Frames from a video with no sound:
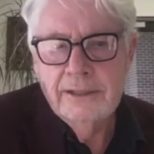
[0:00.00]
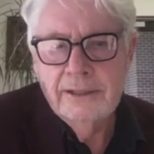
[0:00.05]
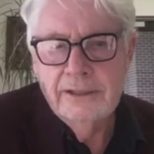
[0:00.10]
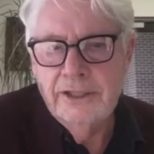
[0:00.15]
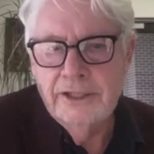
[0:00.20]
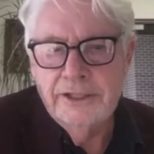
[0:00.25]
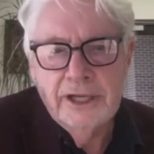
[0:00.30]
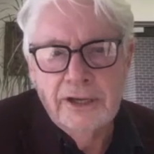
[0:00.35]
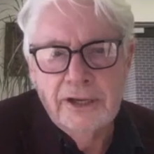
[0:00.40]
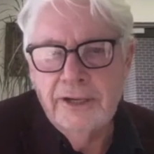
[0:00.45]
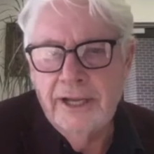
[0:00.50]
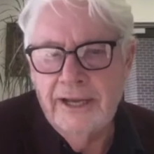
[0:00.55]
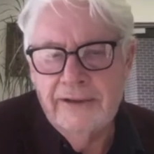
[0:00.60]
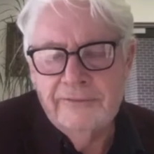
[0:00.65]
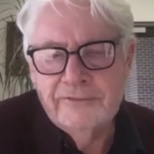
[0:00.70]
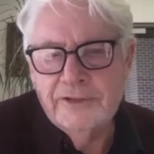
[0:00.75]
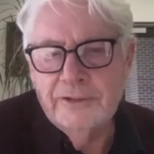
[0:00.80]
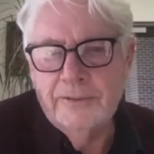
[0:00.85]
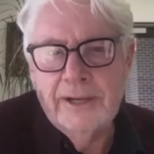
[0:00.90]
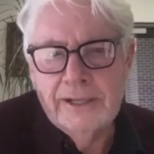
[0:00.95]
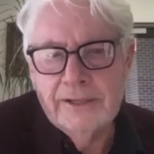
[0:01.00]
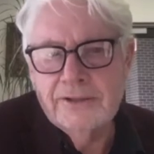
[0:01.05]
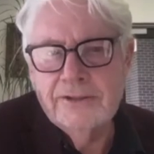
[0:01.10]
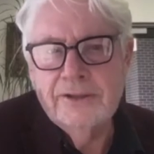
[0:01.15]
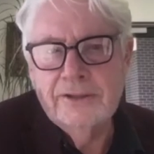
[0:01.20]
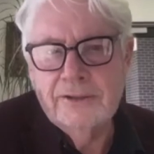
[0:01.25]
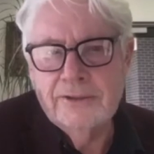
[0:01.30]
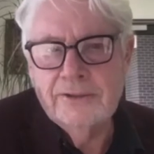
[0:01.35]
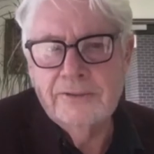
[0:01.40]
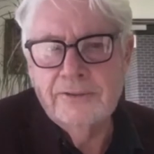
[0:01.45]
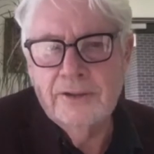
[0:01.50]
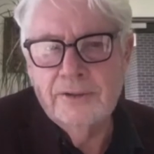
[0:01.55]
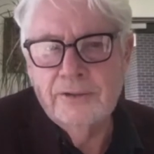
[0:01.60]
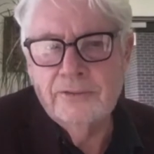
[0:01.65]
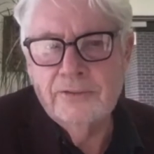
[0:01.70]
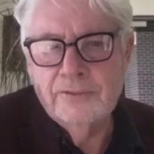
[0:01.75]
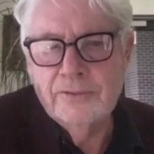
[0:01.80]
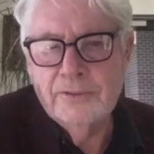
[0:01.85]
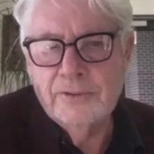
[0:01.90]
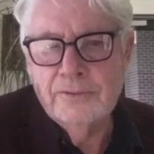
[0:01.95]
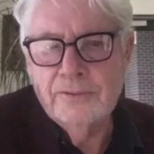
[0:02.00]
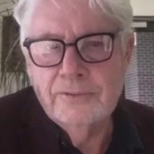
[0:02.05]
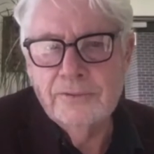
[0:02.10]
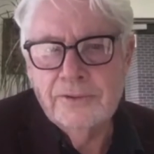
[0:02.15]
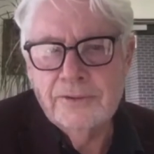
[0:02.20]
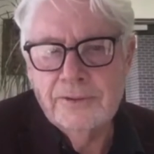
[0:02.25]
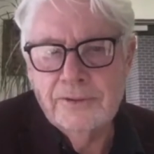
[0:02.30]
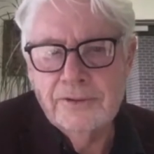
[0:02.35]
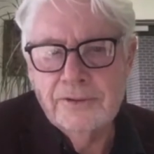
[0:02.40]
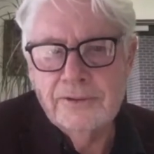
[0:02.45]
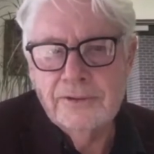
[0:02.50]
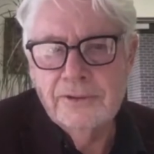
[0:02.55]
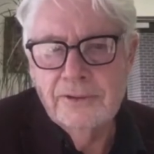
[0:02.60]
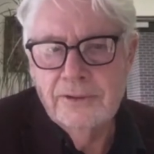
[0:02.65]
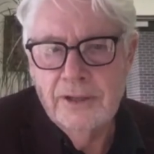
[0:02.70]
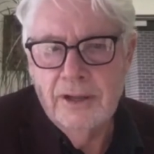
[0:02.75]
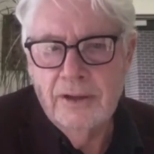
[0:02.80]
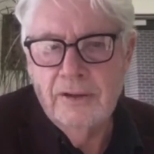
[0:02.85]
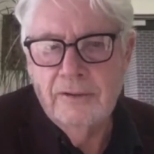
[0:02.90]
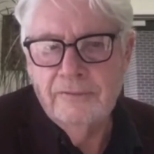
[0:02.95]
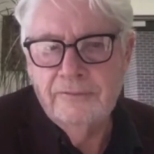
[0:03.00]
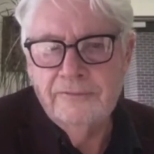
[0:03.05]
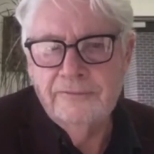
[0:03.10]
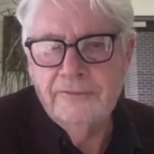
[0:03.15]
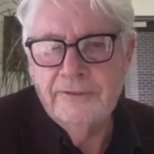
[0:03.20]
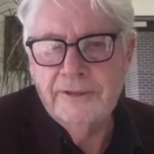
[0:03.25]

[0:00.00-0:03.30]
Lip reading: you don't have to access those resources of